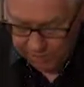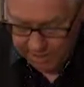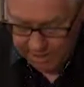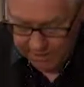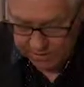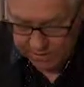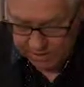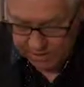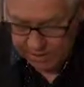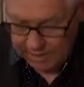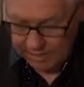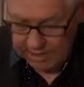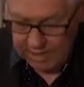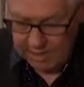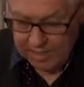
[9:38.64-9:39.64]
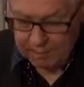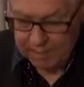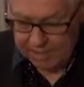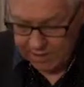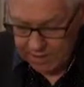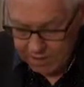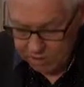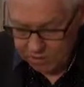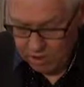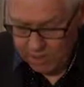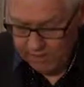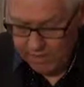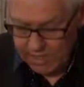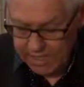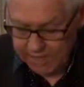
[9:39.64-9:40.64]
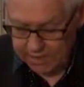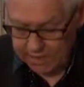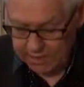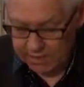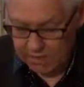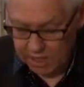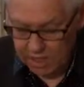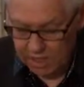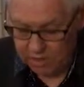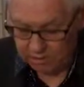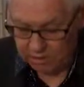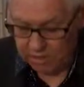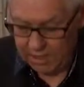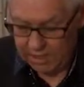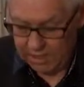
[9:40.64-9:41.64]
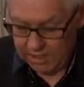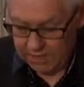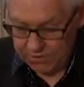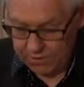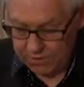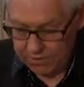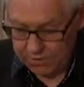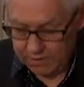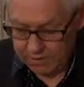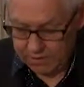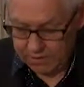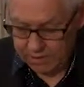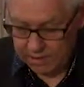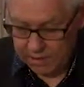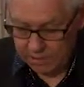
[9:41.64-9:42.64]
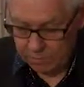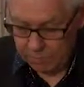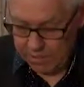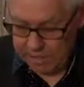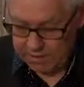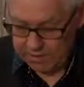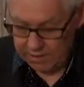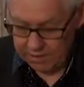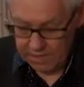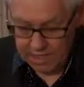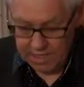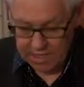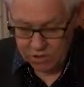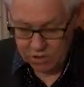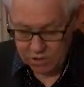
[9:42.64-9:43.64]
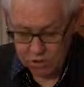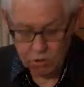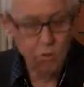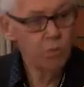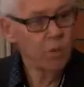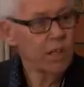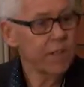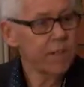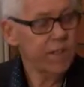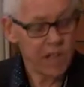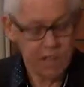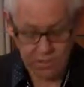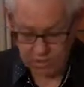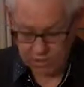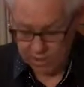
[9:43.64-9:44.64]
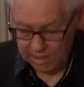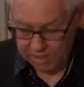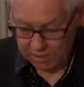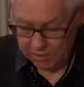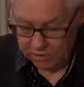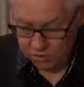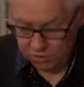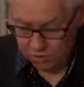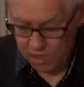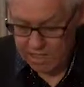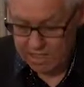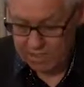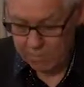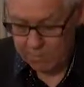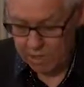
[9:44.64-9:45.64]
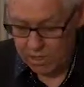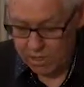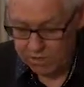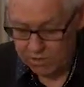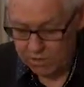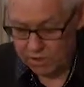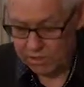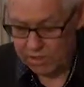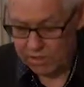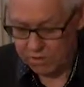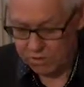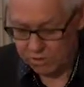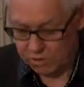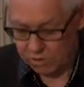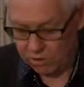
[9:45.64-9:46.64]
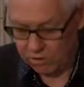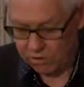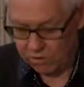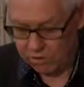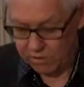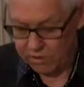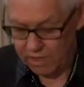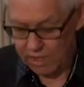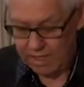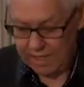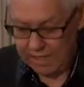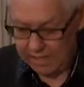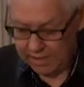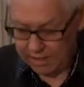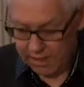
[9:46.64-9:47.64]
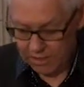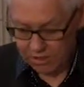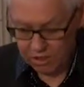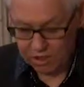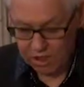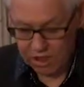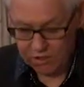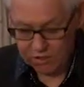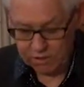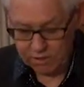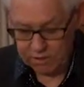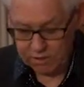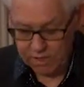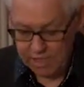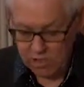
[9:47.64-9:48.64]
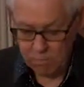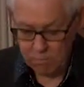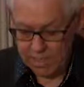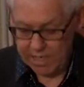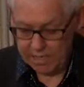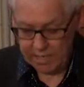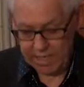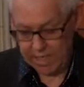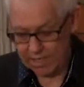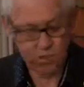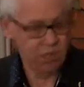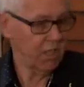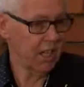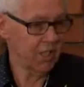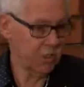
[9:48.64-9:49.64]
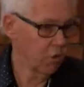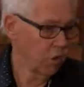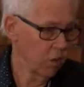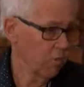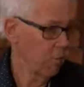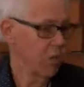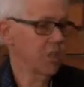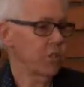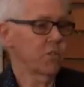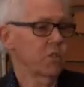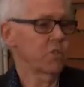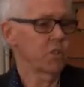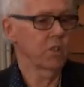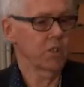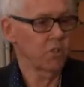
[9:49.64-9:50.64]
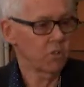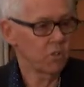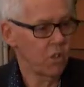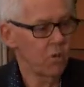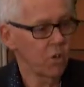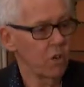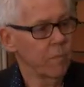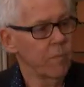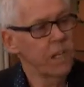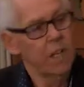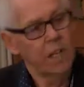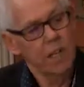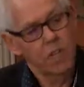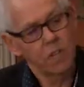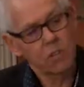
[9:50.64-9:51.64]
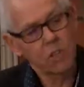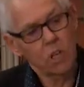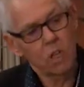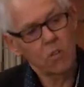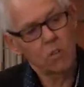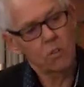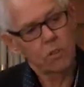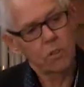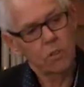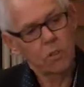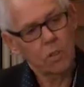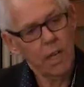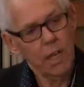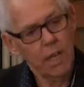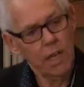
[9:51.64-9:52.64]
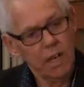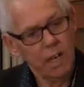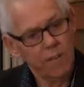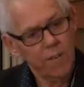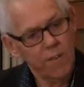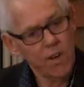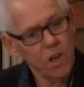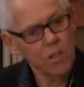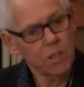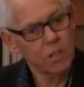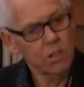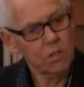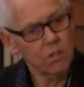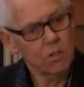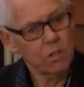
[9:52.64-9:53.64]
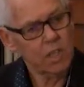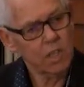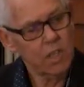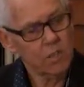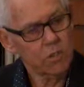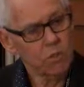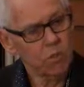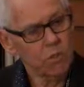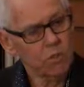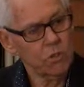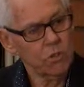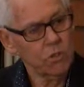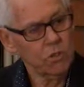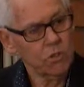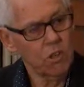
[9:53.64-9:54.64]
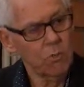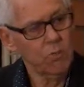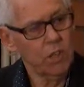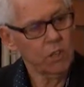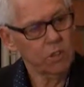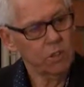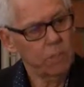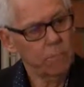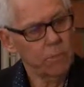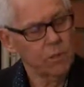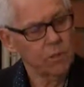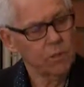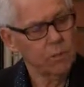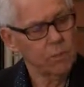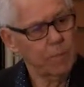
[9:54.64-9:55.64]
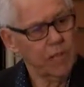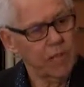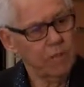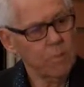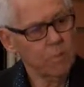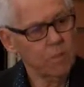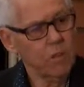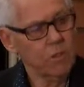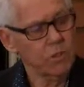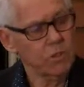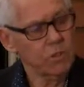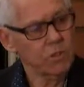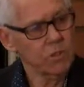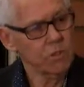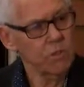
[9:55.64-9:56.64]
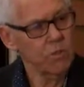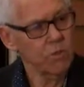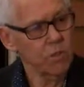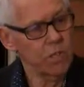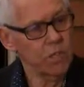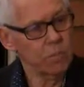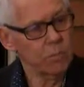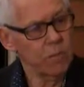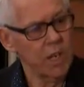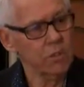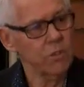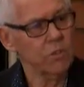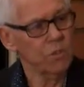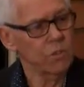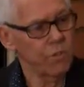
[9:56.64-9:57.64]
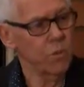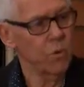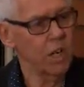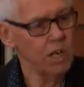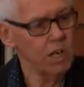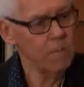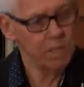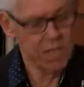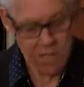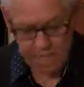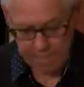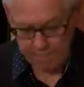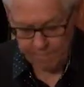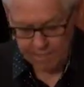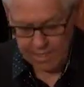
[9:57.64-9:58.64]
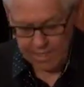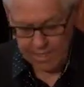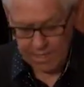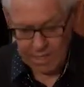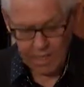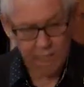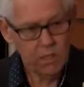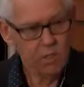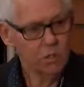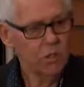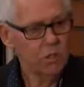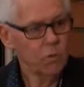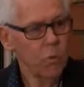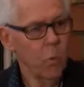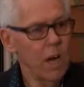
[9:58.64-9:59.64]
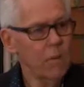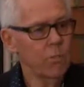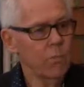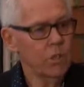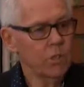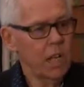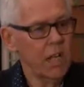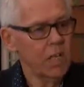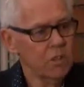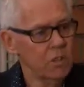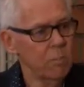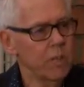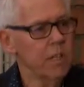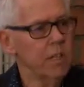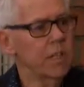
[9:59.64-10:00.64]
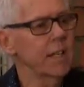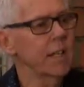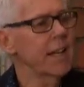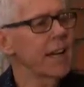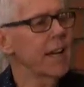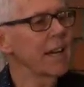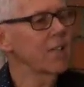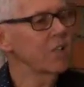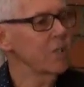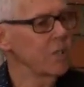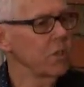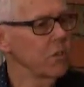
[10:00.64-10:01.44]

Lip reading: ways. But they do have an Achilles heel that has been that they are still ring-fenced and constrained by existing institutions, legislation, legal mandates, external pressures, and so on. So our focus as a research object on participatory processes in marine spaces for EBM is one which has to be enlarged